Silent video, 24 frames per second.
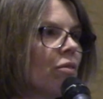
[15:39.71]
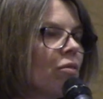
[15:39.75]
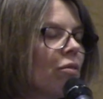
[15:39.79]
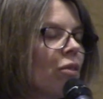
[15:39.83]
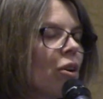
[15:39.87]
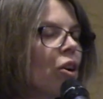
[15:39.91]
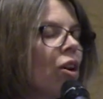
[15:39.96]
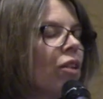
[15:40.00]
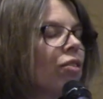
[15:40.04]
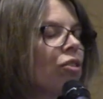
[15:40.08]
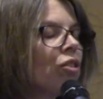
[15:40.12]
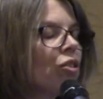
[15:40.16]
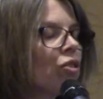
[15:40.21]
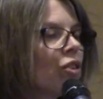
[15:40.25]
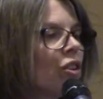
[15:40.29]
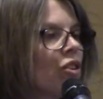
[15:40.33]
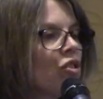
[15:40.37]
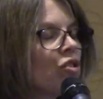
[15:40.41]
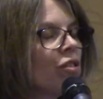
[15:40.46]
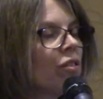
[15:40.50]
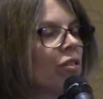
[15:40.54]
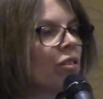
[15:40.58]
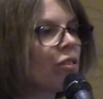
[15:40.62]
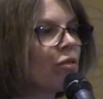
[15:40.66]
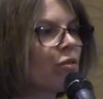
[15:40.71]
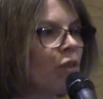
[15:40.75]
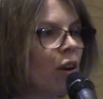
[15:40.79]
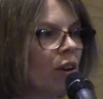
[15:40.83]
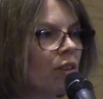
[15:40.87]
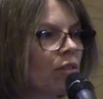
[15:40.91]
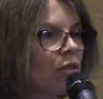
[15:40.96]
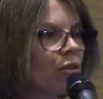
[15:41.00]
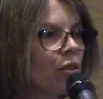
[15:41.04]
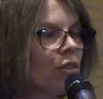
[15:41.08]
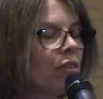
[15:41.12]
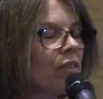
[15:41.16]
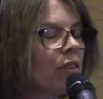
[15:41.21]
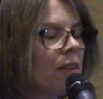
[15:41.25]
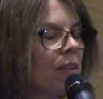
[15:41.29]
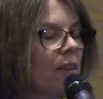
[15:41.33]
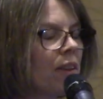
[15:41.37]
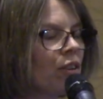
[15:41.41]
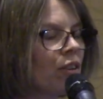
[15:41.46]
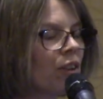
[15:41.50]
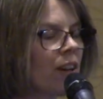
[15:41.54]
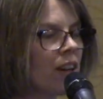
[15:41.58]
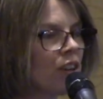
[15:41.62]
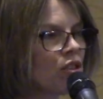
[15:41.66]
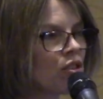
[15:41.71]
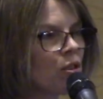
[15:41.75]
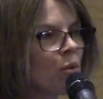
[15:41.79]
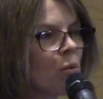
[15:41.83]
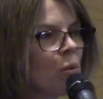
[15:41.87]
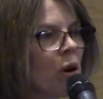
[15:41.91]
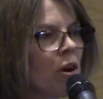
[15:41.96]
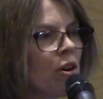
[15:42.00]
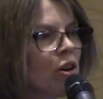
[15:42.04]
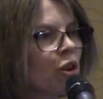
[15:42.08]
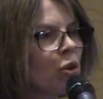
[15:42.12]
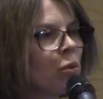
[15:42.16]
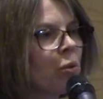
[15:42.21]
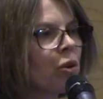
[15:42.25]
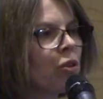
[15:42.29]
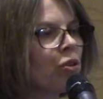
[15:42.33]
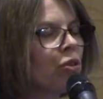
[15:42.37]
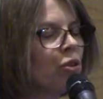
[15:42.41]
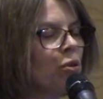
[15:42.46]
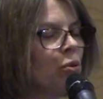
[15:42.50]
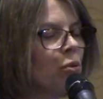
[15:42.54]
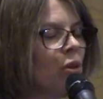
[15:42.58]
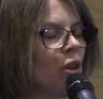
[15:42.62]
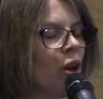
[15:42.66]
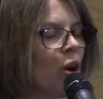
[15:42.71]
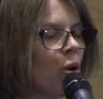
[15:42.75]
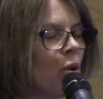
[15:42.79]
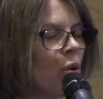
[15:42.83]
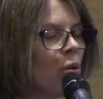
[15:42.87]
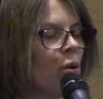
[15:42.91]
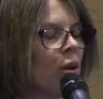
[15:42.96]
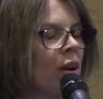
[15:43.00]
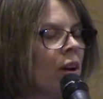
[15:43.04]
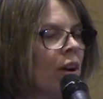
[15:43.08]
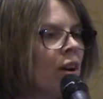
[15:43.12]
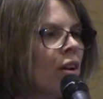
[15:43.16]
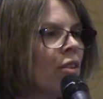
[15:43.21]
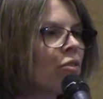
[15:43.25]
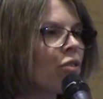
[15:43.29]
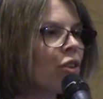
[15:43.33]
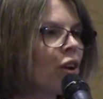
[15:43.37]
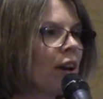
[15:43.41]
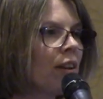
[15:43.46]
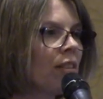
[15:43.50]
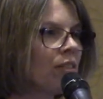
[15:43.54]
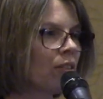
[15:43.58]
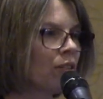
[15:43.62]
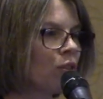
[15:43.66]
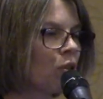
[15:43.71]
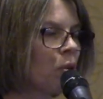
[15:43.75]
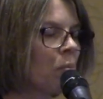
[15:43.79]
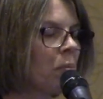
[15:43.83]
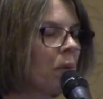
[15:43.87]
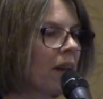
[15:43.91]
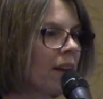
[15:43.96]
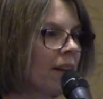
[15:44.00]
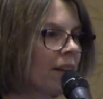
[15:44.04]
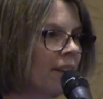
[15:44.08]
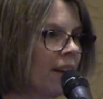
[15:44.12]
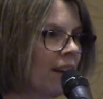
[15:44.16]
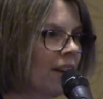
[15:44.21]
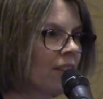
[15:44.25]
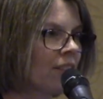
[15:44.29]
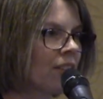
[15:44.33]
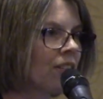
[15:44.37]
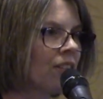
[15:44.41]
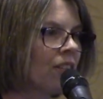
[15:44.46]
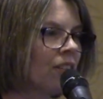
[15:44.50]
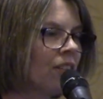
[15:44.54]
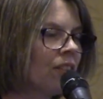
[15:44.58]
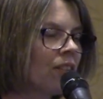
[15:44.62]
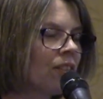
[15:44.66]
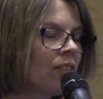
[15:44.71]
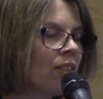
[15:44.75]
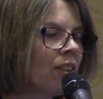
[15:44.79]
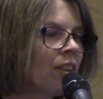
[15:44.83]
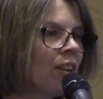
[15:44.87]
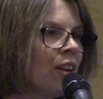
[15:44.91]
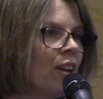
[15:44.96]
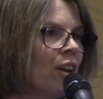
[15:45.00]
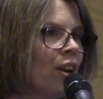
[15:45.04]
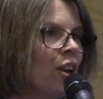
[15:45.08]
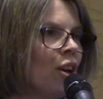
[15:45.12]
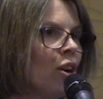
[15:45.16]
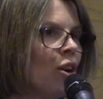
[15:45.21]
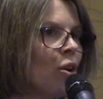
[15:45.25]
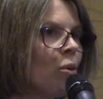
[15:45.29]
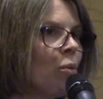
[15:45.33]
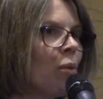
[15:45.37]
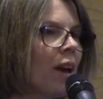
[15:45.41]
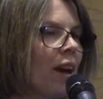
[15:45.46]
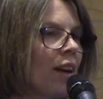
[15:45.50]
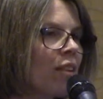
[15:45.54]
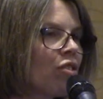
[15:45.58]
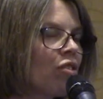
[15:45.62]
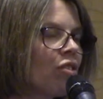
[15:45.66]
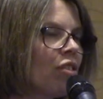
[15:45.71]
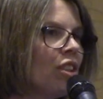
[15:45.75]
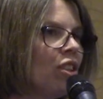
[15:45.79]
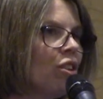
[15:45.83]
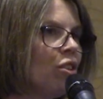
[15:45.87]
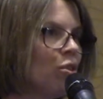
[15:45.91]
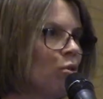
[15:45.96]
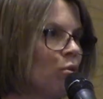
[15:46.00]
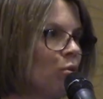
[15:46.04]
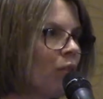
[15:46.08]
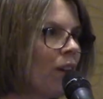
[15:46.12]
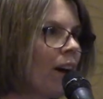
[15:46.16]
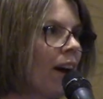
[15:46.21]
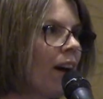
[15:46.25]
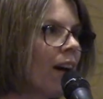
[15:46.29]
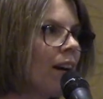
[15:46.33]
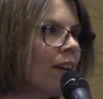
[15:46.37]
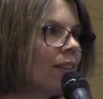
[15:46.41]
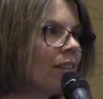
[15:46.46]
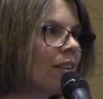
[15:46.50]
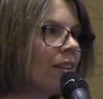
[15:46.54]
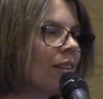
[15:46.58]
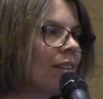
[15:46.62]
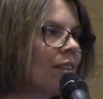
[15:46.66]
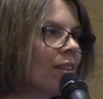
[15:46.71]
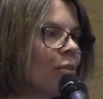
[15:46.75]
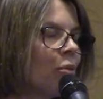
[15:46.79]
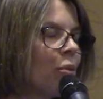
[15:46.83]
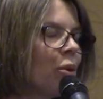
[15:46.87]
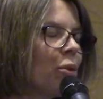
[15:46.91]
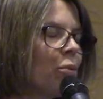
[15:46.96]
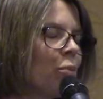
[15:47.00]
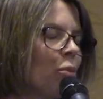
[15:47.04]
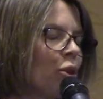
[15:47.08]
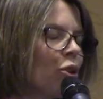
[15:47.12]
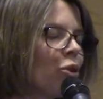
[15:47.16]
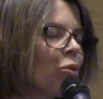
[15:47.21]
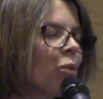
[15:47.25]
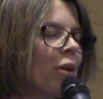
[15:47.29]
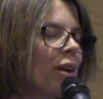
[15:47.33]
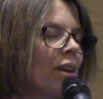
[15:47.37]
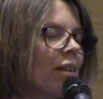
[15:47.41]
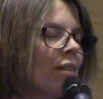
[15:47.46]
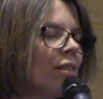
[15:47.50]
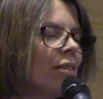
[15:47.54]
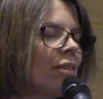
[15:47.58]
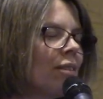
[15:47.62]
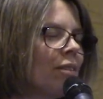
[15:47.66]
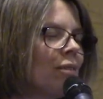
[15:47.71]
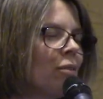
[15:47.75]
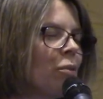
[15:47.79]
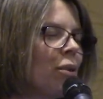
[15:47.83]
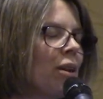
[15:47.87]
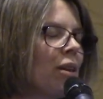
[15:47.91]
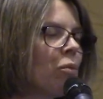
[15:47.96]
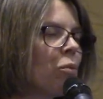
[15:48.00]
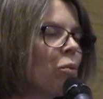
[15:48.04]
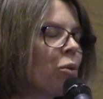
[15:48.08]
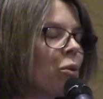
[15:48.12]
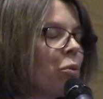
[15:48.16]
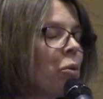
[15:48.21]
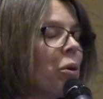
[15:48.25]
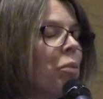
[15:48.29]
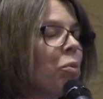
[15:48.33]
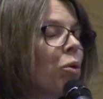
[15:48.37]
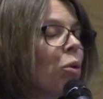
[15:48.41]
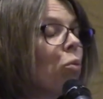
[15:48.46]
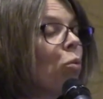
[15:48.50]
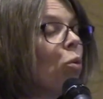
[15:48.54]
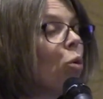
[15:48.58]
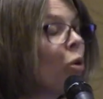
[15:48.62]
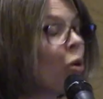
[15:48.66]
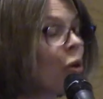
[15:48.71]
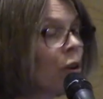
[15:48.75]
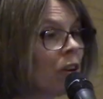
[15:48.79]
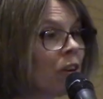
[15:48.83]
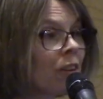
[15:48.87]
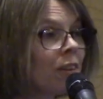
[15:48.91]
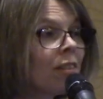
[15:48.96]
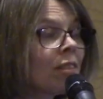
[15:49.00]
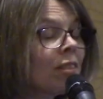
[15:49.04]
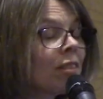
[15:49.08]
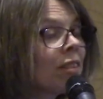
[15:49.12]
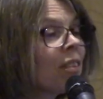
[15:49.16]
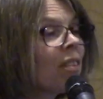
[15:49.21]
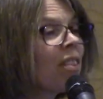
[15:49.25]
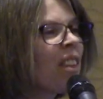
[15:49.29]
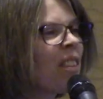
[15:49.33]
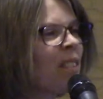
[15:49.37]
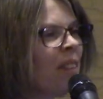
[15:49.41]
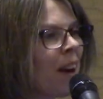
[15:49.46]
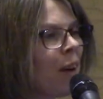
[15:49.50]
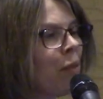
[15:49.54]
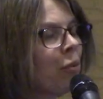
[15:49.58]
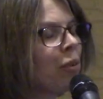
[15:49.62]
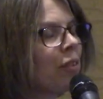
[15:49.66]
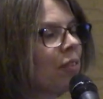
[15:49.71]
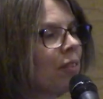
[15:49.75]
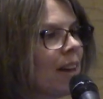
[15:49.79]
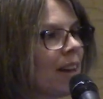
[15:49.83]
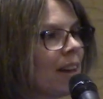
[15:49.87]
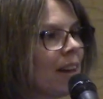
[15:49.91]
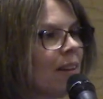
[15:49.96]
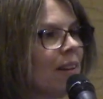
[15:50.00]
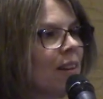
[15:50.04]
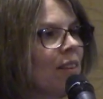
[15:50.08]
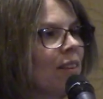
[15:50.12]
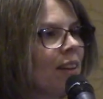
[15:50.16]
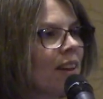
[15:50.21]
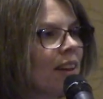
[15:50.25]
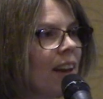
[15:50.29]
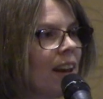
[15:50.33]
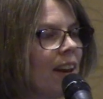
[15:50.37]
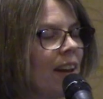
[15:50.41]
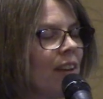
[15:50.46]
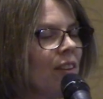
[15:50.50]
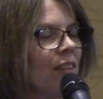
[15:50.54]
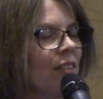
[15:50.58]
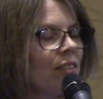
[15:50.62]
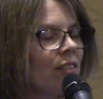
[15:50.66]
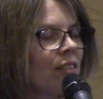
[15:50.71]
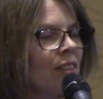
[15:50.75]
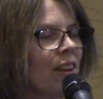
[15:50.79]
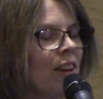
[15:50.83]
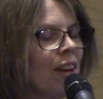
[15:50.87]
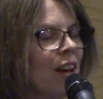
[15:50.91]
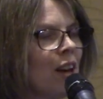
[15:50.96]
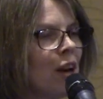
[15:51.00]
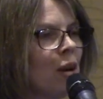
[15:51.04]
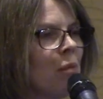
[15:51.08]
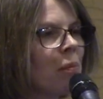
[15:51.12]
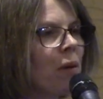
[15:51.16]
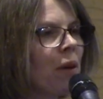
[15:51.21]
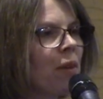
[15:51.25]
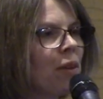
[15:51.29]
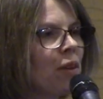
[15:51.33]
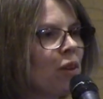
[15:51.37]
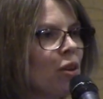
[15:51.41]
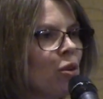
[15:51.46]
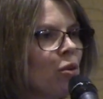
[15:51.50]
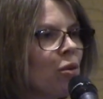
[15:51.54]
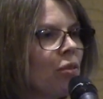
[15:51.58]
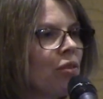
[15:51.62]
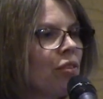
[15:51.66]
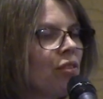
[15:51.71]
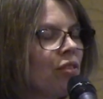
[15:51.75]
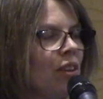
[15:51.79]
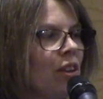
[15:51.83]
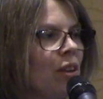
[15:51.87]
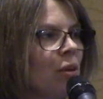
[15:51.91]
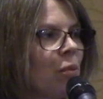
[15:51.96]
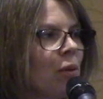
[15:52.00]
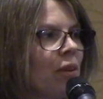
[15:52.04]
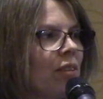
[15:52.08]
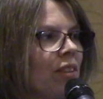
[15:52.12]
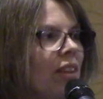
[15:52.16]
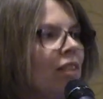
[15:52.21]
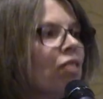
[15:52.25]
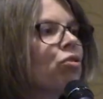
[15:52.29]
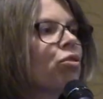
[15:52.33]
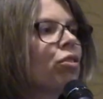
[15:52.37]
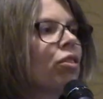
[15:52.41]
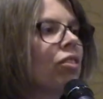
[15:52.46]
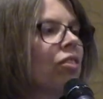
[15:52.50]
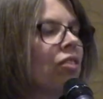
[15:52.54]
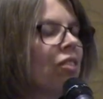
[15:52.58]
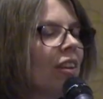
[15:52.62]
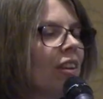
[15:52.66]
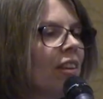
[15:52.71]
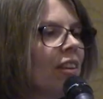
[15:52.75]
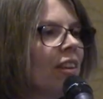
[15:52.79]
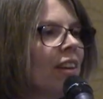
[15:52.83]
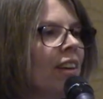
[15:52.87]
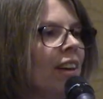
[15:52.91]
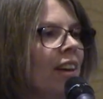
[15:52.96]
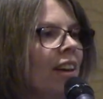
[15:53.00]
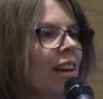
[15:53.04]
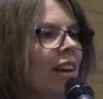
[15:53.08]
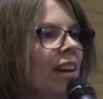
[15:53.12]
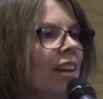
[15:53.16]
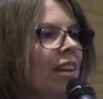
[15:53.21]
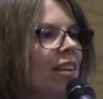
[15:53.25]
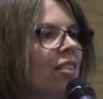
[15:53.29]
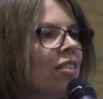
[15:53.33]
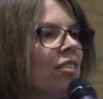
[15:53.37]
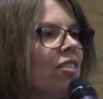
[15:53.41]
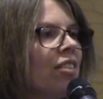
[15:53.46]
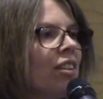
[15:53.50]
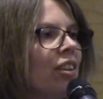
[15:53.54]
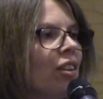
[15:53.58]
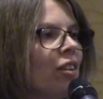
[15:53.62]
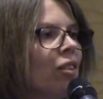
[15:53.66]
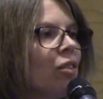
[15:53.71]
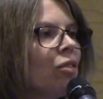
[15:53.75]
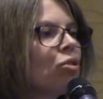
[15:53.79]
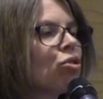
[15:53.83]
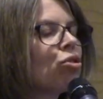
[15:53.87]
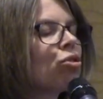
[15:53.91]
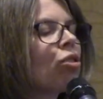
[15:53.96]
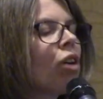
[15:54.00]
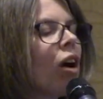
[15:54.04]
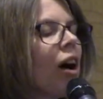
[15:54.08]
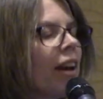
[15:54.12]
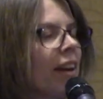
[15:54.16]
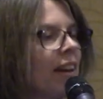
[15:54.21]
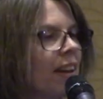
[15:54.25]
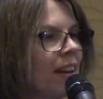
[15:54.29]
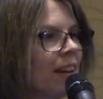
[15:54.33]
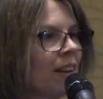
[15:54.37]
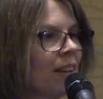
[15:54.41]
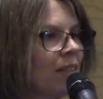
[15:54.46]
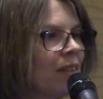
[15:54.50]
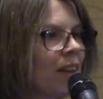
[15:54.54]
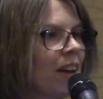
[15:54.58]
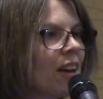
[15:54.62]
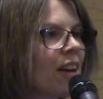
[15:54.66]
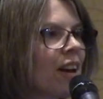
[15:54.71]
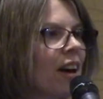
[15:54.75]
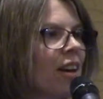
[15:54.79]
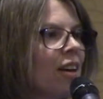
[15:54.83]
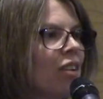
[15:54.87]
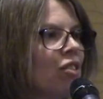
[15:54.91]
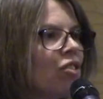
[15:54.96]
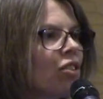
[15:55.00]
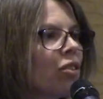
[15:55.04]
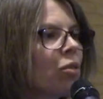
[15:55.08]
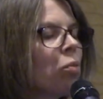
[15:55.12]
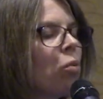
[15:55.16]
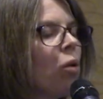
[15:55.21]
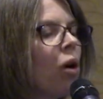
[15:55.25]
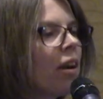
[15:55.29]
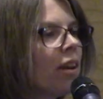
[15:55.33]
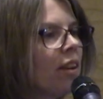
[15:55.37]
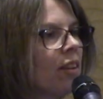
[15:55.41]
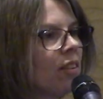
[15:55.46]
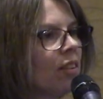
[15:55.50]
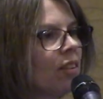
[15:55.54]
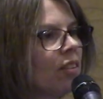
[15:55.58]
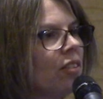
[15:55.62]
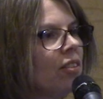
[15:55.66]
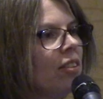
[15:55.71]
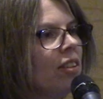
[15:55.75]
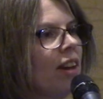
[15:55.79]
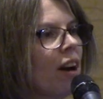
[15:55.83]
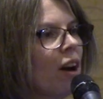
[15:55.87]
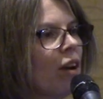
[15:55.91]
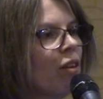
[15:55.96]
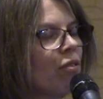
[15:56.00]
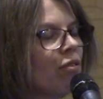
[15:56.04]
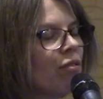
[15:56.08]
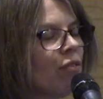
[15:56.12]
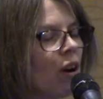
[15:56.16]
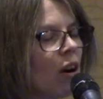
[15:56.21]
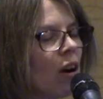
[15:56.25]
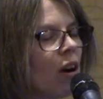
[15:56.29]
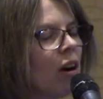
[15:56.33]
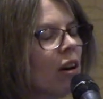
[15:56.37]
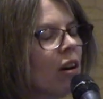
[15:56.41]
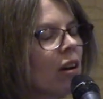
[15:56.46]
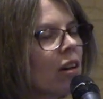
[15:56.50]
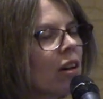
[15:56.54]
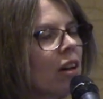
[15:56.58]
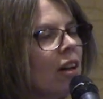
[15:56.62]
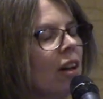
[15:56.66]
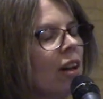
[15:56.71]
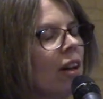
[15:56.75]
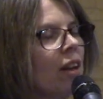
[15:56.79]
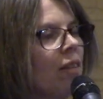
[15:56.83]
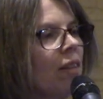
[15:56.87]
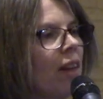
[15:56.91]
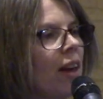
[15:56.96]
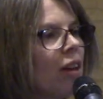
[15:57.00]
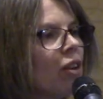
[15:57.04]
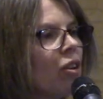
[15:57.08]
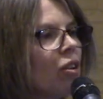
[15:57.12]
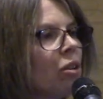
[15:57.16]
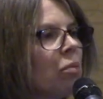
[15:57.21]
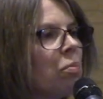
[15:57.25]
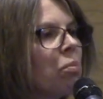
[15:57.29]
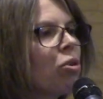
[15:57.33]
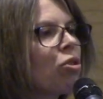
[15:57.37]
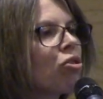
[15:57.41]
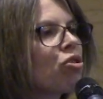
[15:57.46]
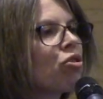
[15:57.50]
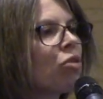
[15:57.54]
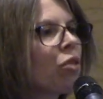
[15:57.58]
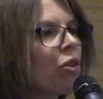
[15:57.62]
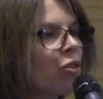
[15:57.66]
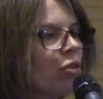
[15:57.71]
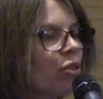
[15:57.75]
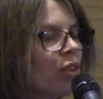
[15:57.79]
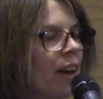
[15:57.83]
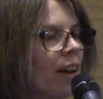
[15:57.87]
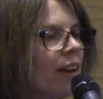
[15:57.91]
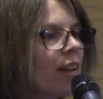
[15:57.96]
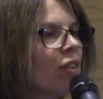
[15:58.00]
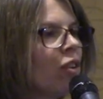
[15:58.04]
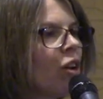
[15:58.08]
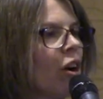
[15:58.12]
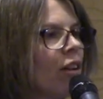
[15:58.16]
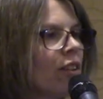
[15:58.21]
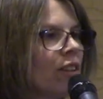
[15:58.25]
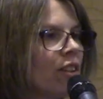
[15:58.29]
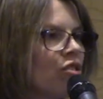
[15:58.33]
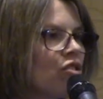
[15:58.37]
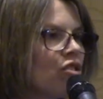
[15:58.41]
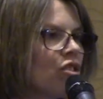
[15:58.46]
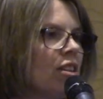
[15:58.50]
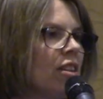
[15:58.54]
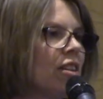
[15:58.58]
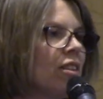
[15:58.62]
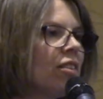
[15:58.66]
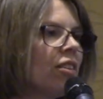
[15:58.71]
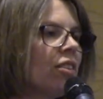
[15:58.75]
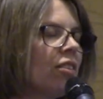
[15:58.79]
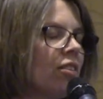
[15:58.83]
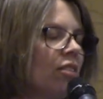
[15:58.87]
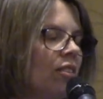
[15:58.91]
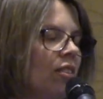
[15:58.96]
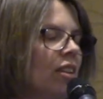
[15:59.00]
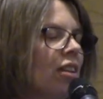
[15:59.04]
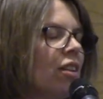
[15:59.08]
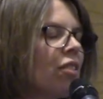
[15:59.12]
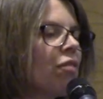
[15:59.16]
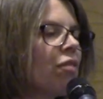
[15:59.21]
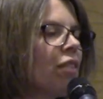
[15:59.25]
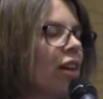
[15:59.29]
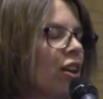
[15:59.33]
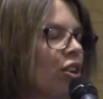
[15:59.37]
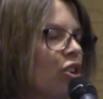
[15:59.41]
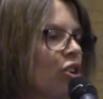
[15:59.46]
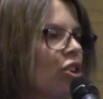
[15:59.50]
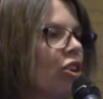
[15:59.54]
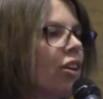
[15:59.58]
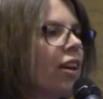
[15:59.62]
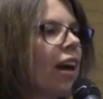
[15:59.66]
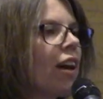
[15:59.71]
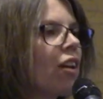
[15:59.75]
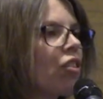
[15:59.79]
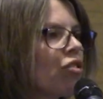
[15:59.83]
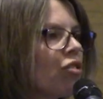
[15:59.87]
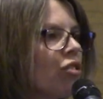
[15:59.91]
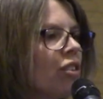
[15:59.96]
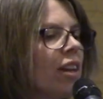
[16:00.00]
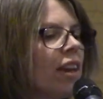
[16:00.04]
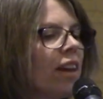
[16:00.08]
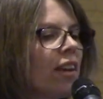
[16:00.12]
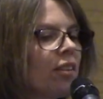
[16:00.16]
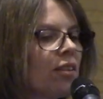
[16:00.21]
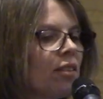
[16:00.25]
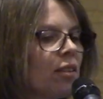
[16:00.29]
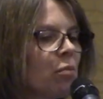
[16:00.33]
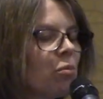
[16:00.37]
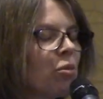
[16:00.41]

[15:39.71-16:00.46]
concentrations of phosphorus in the irrigation water were too low for isotopic analysis. We actually knew that, we were warned that that was likely the case, but the U of C was interested in still trying. They kind of just wanted to see how far they could push their technology to see if they could actually get some